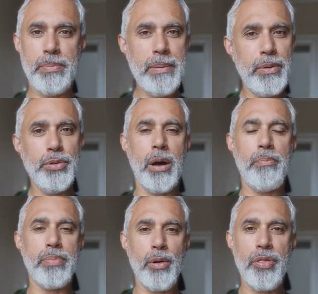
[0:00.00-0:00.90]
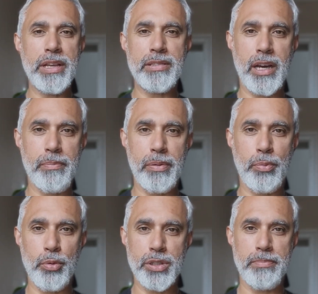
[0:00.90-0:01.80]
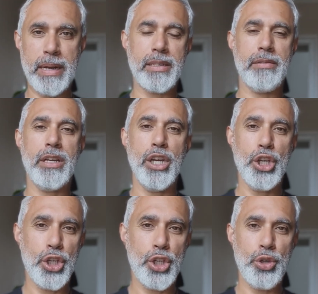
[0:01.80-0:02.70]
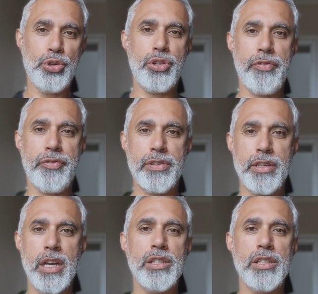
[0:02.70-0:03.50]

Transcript: People who don't blow things out of proportion makes a huge difference.